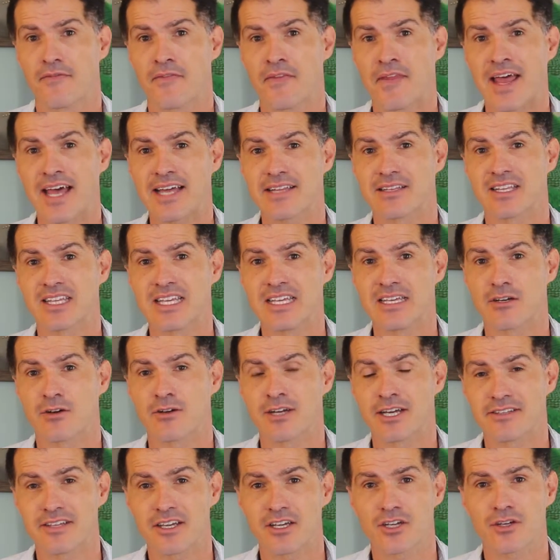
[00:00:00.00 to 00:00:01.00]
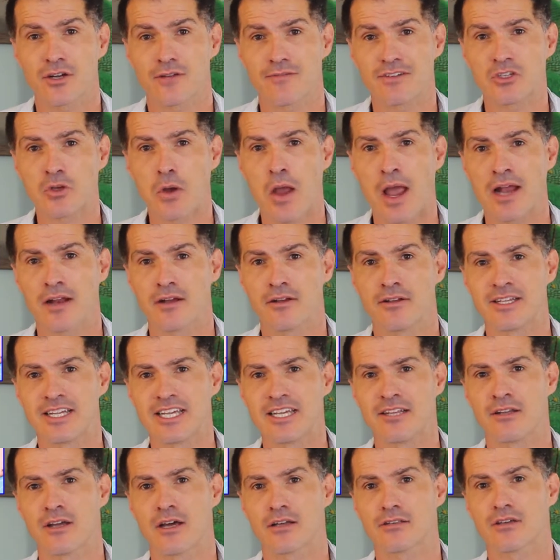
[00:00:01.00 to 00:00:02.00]
that the colonization of Easter Island
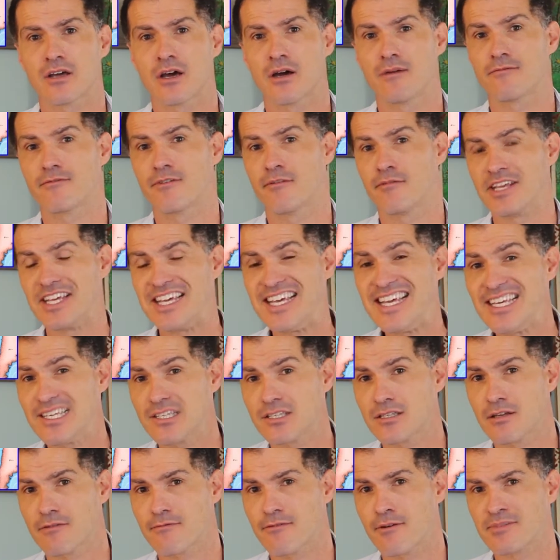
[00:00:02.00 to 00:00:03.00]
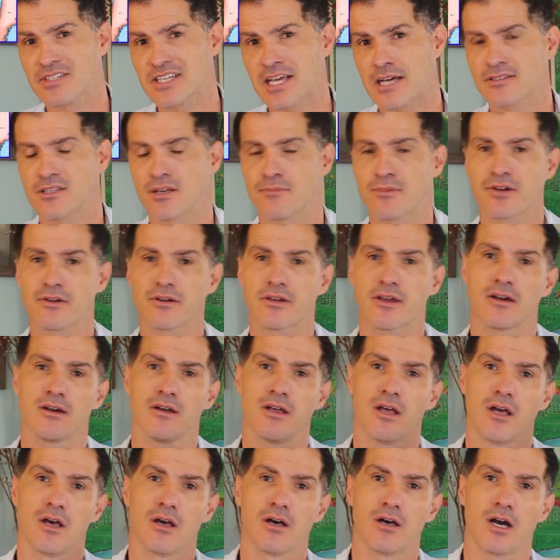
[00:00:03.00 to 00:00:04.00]
did not come from the east, from South America,
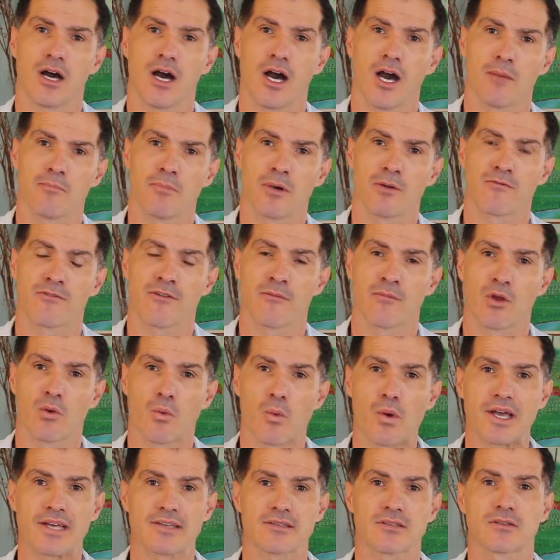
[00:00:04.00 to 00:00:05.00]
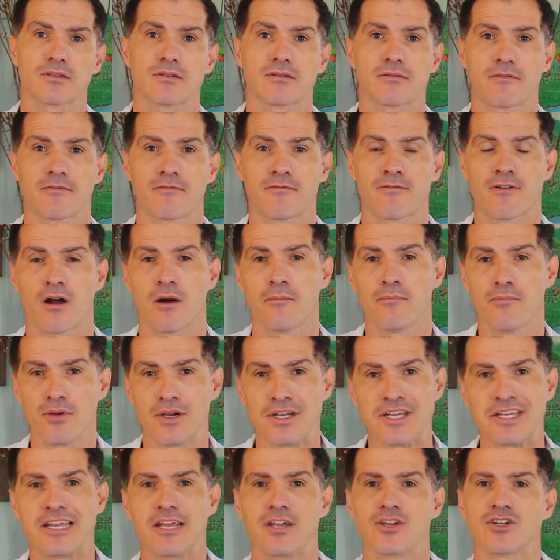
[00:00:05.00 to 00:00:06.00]
uh, but from the west, from
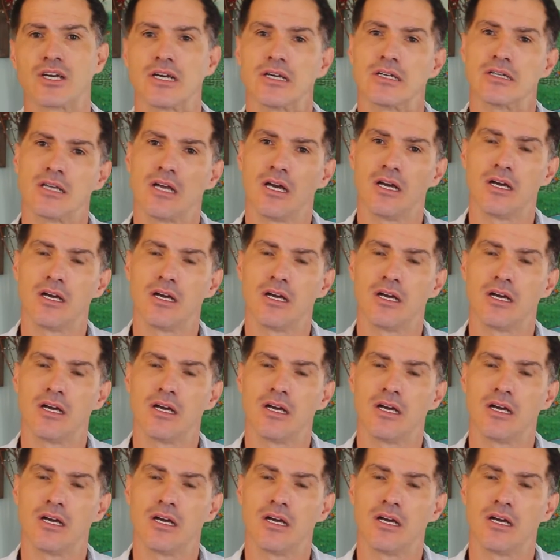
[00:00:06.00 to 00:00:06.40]
Polynesia,